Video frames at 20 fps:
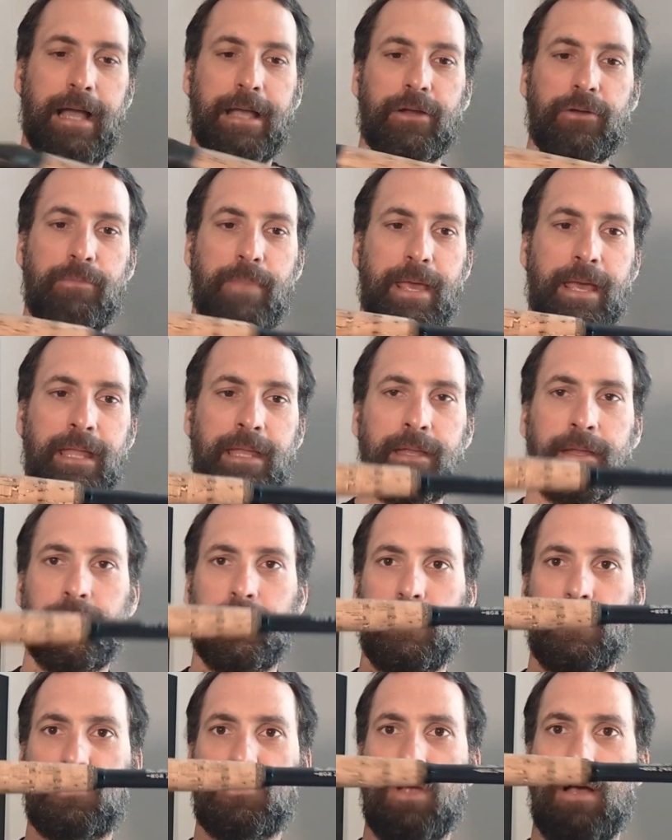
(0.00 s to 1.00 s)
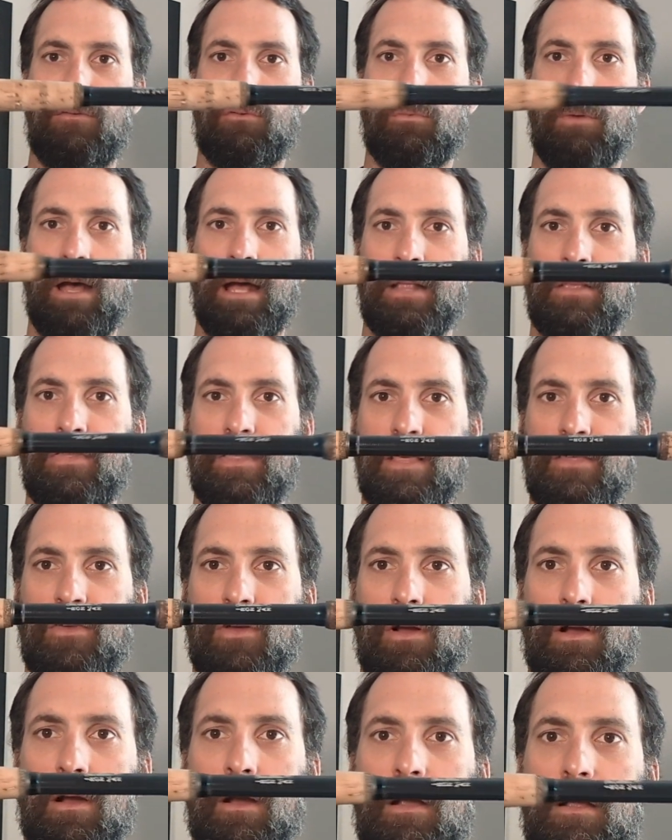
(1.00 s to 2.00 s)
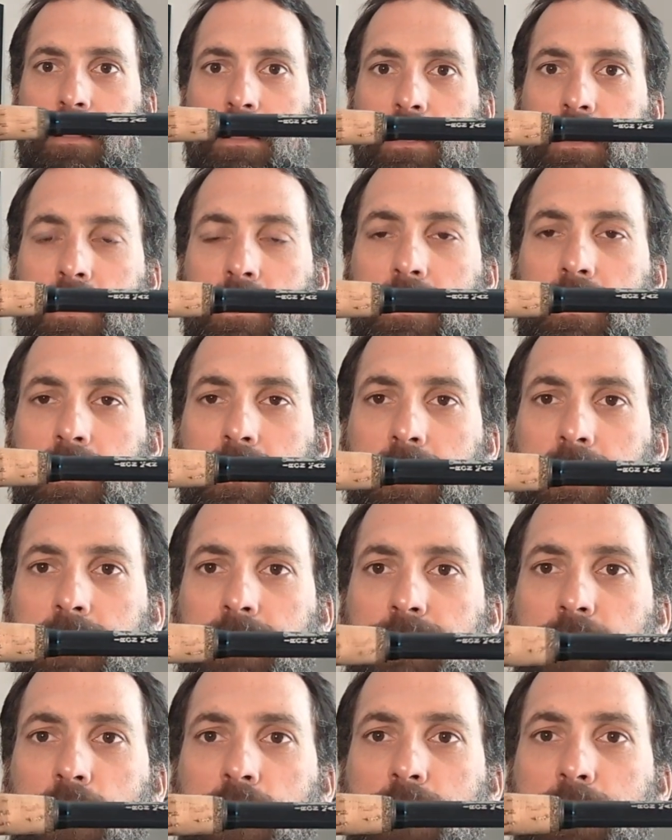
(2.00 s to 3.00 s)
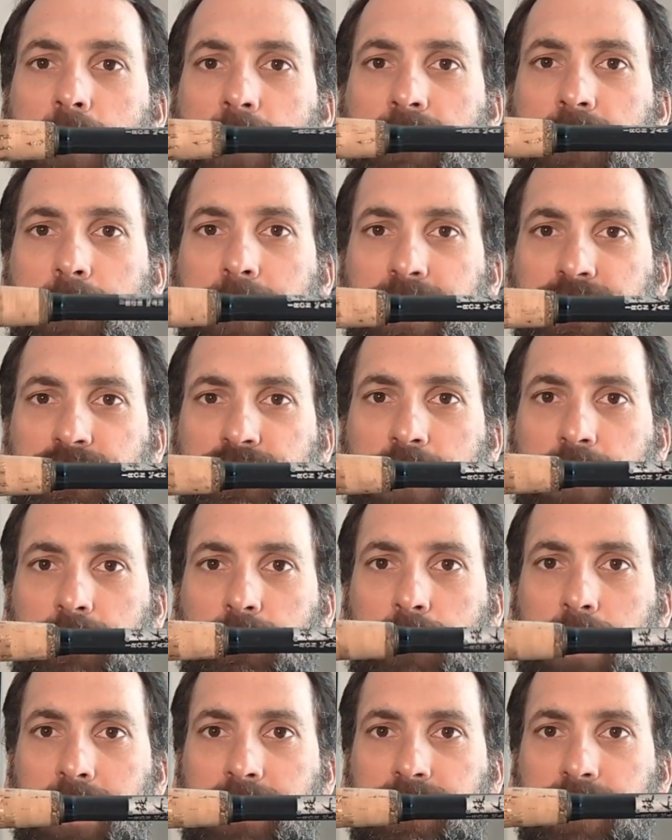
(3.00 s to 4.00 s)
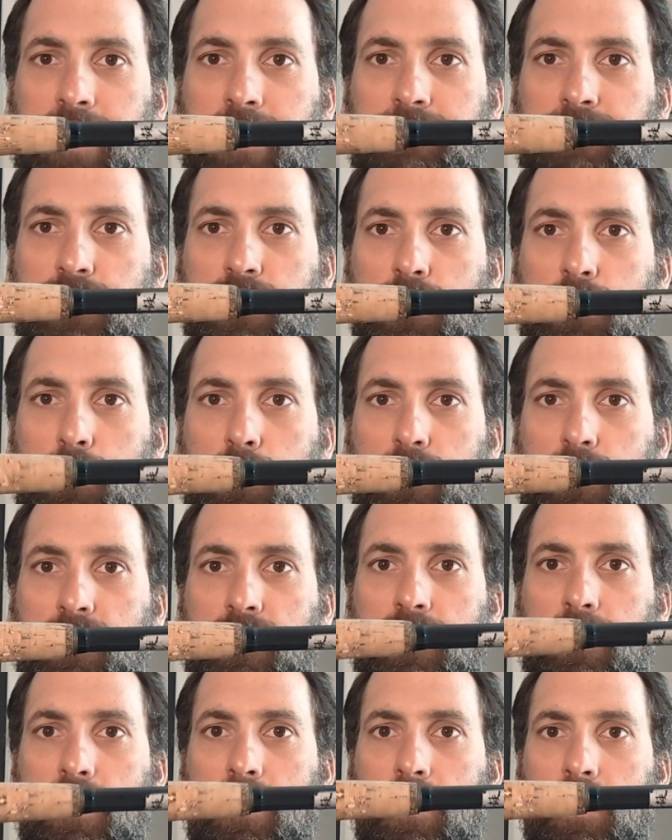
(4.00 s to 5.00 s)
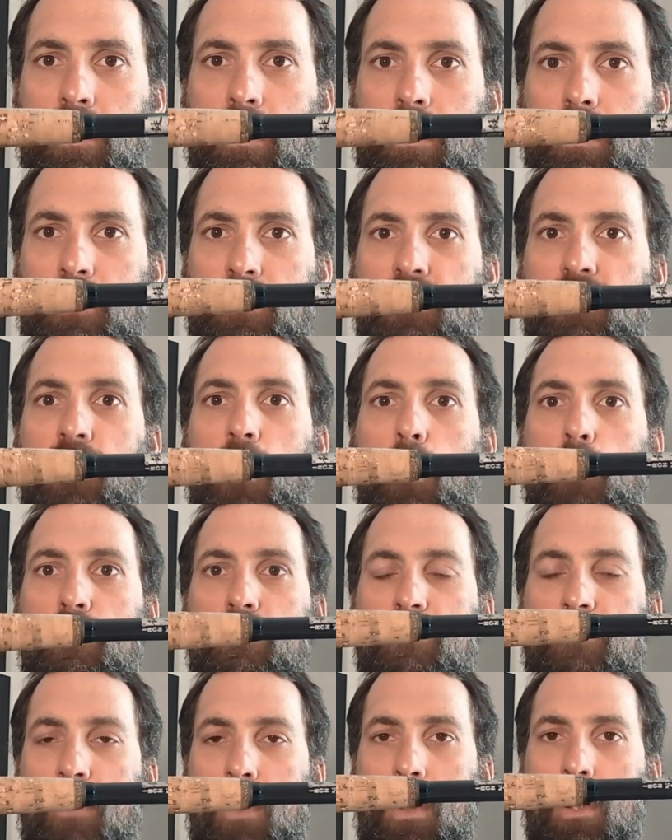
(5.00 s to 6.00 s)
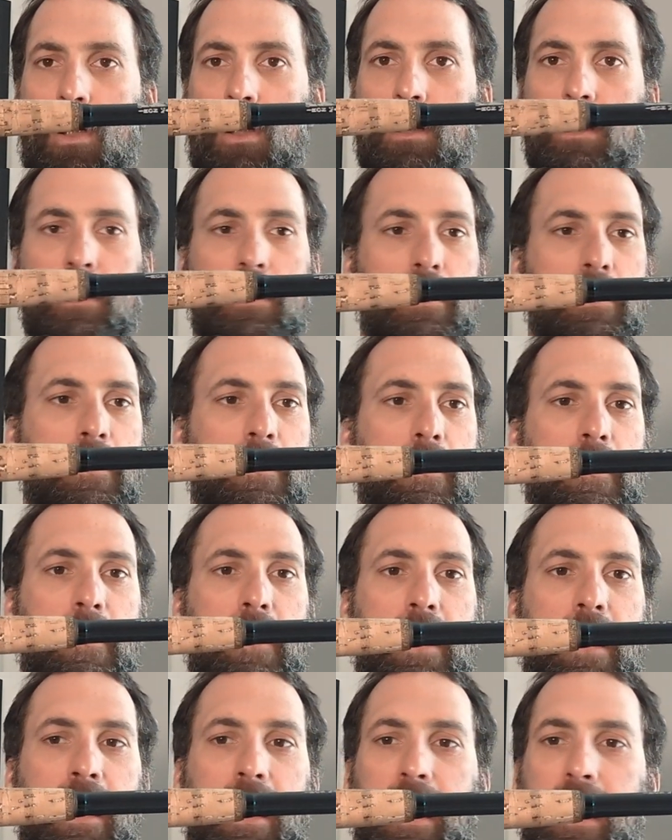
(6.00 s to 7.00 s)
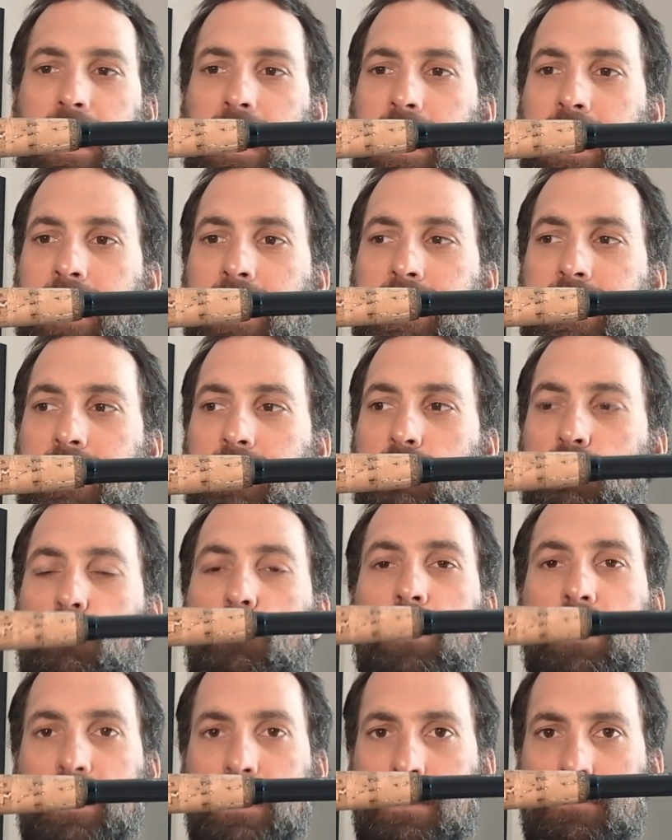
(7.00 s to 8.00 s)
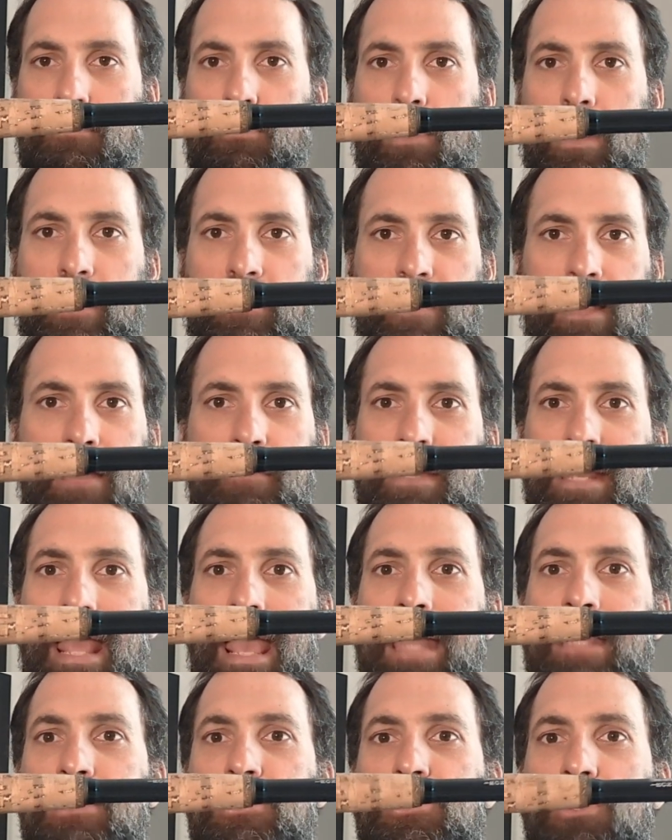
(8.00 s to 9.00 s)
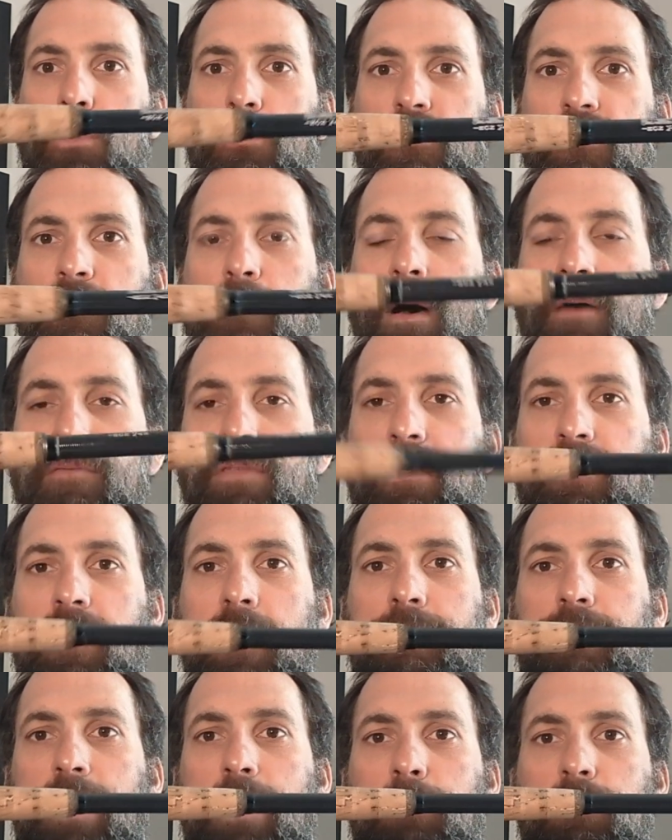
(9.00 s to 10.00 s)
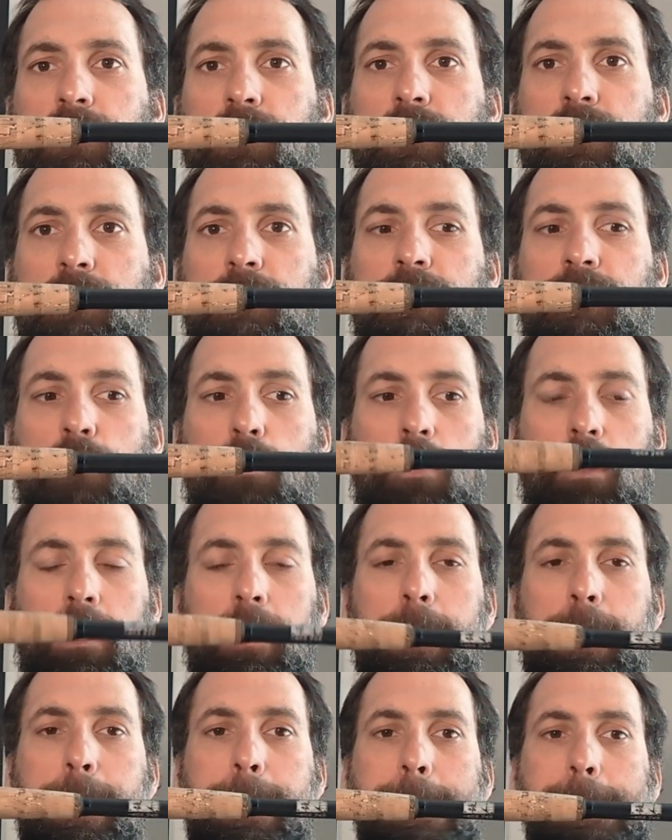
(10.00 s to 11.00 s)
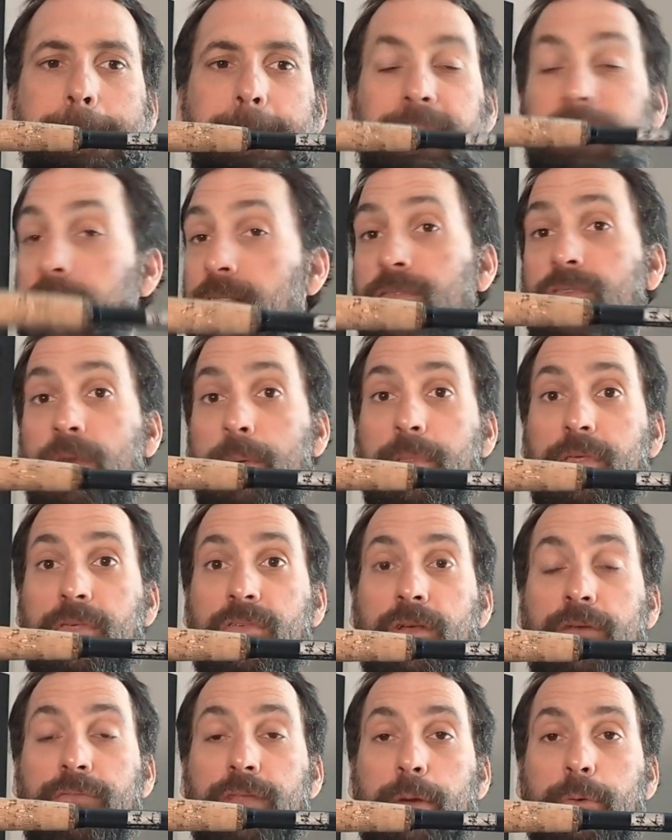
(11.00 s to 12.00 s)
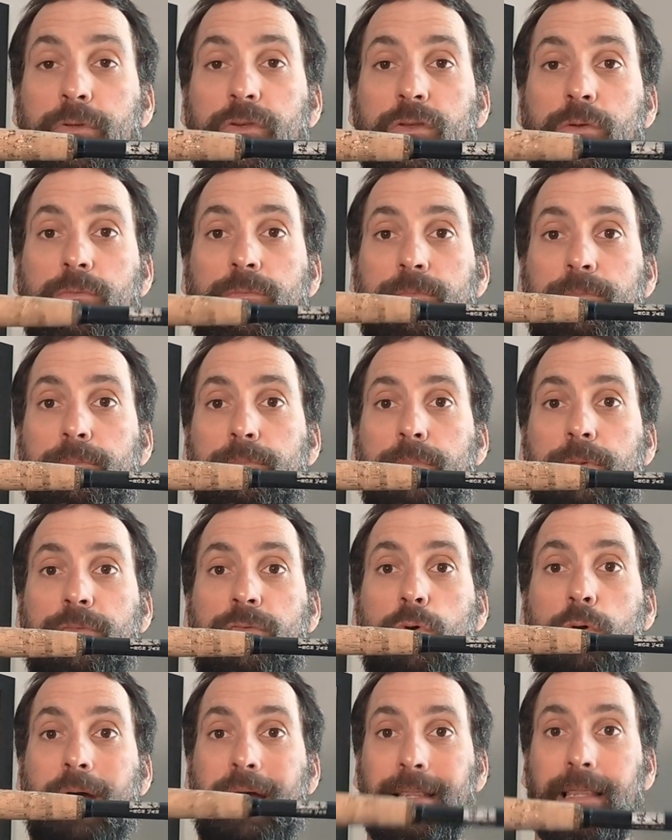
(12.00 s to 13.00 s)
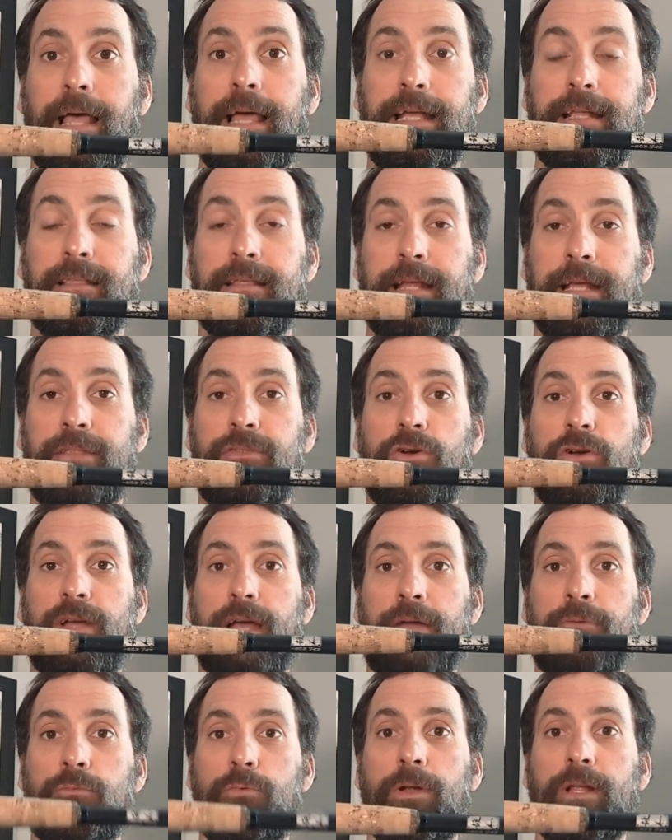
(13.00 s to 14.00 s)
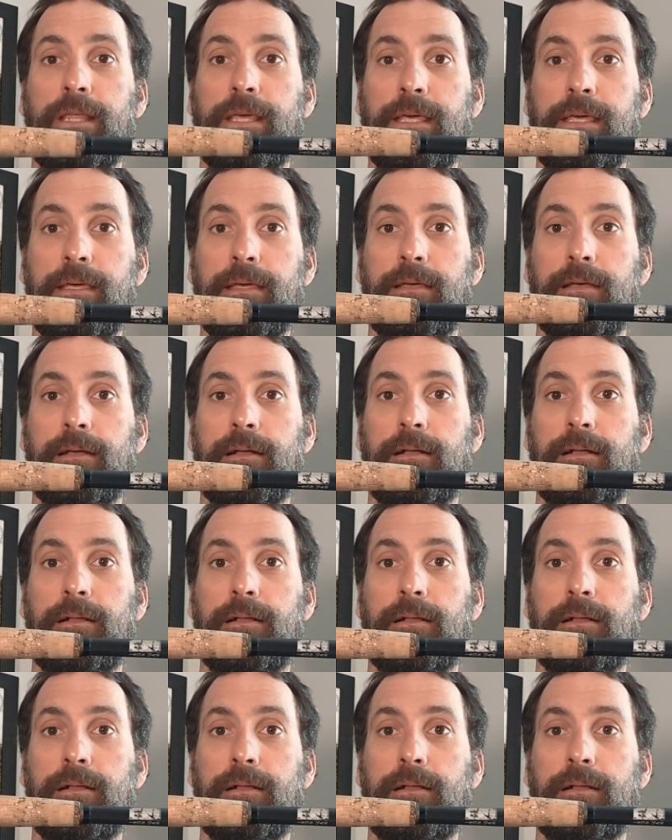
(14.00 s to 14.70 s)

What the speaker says: Ironman travel rods. These are far and above the best travel rods that I've used so far, and really impressed. I mean, head and shoulders above the stuff that I was using before. And some of the stuff that I was using before I liked, and I took on really